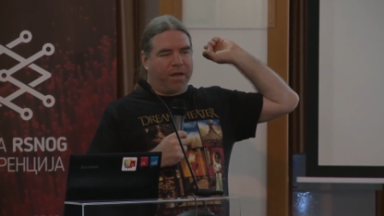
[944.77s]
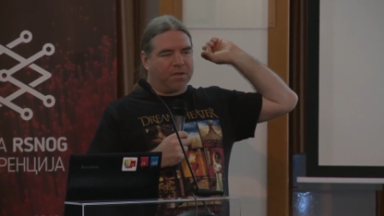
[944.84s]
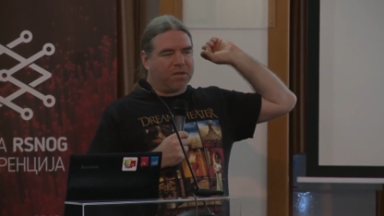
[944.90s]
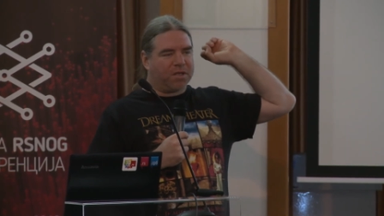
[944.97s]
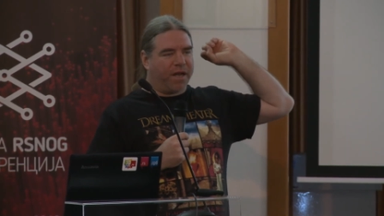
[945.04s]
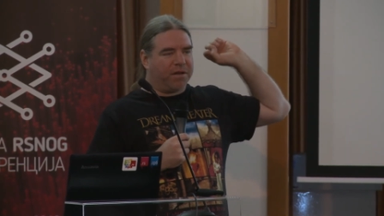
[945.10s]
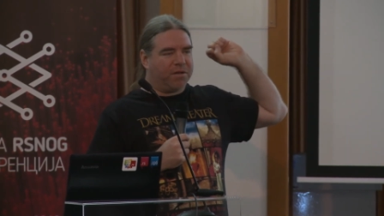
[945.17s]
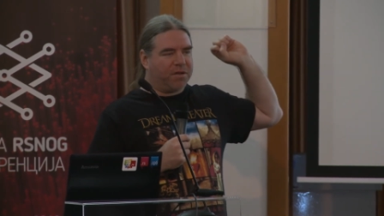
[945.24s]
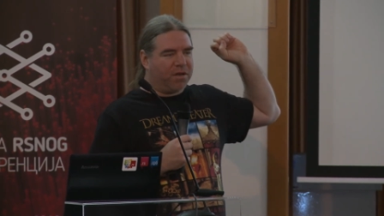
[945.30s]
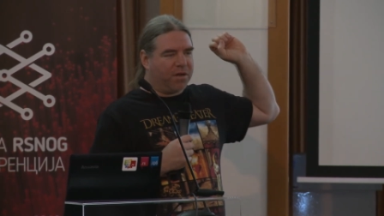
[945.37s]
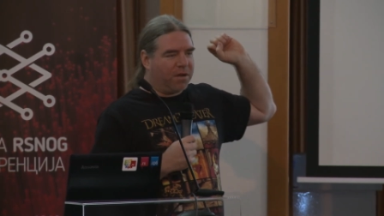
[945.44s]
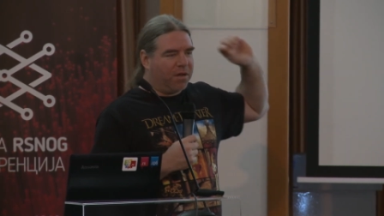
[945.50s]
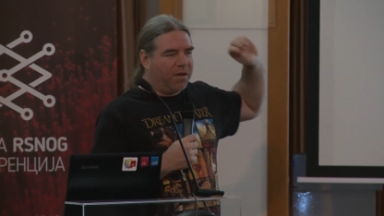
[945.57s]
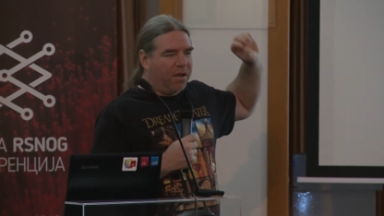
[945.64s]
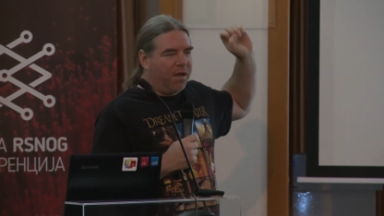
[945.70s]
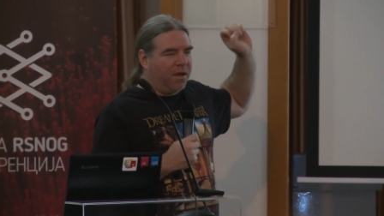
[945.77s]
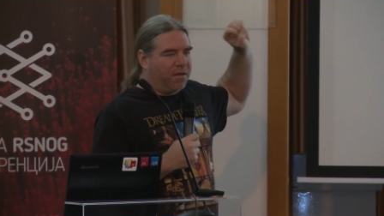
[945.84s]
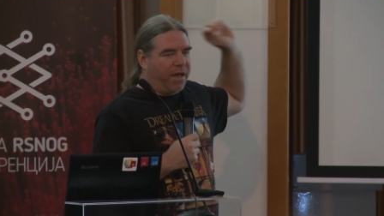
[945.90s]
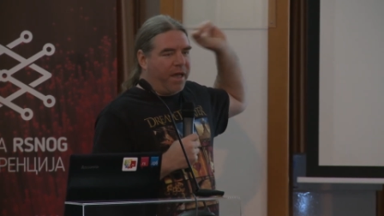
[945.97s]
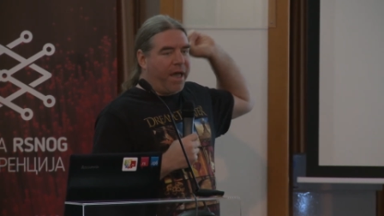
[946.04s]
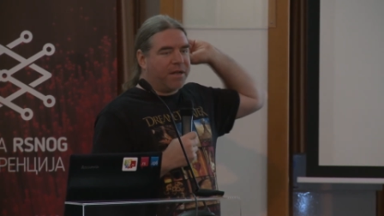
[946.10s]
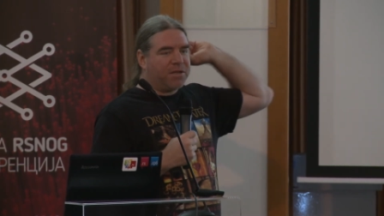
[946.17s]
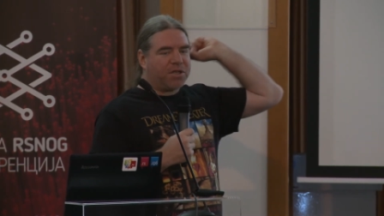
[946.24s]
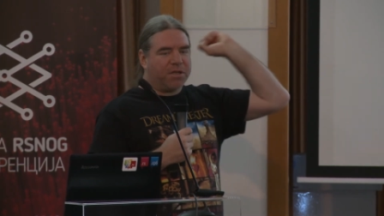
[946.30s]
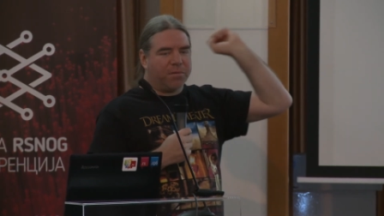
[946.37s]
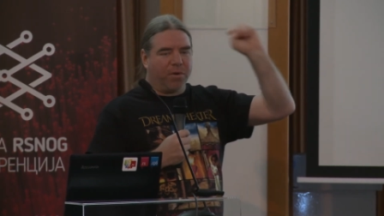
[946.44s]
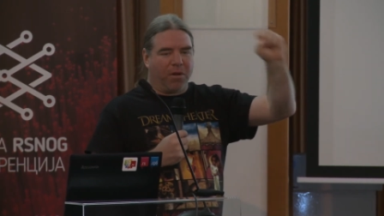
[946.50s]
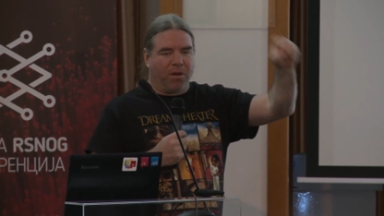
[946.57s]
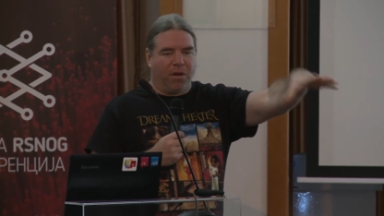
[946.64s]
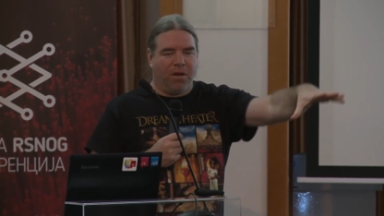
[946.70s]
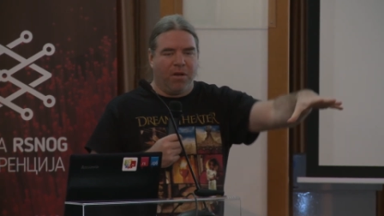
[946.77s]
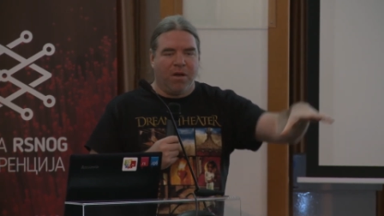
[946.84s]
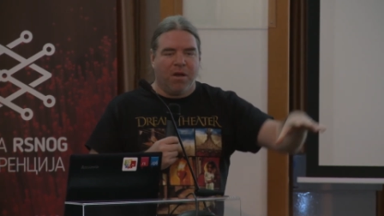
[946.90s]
send the Ansible